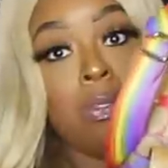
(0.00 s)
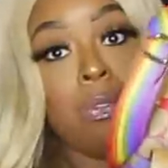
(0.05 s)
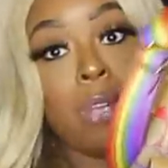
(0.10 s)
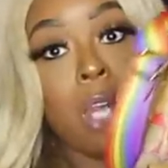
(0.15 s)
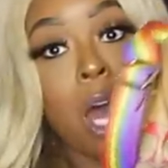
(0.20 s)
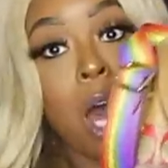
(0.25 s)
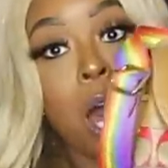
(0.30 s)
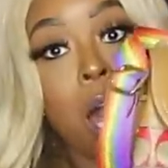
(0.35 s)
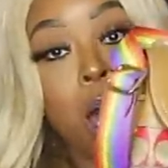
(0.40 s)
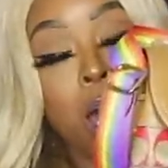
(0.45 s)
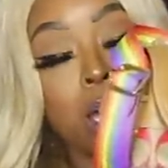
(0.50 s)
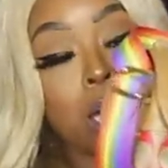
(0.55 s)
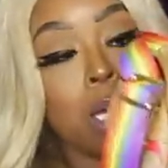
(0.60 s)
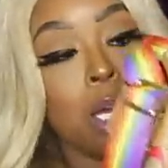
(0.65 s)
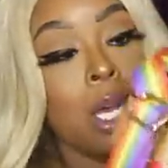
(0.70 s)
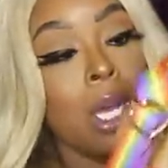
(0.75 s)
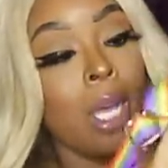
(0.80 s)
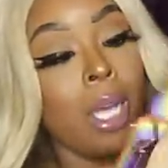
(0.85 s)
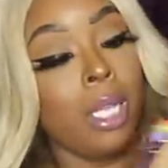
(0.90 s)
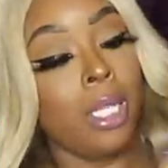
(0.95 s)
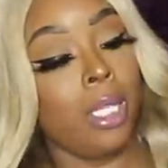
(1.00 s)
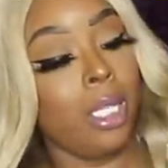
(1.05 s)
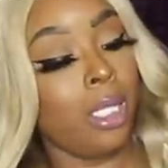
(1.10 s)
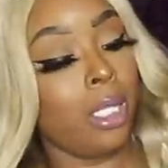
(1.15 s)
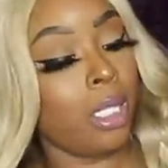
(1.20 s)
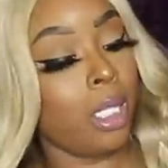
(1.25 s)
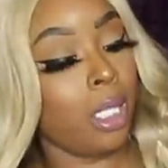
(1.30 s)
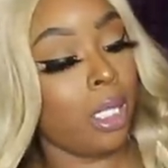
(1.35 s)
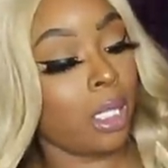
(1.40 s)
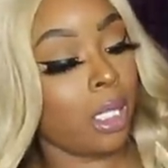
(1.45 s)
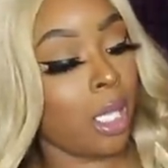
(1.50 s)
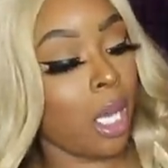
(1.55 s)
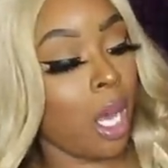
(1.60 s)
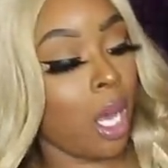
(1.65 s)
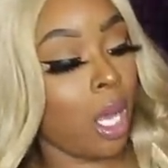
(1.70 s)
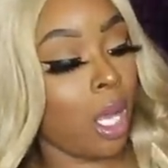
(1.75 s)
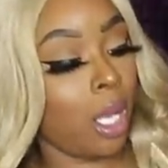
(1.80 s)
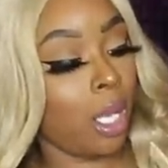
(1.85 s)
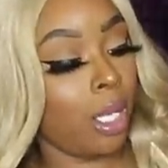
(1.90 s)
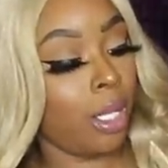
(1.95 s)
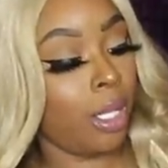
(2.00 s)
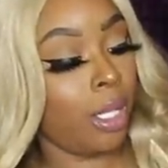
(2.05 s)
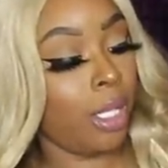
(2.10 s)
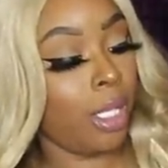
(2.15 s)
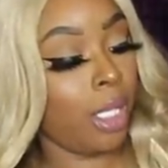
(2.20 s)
a blog. This is called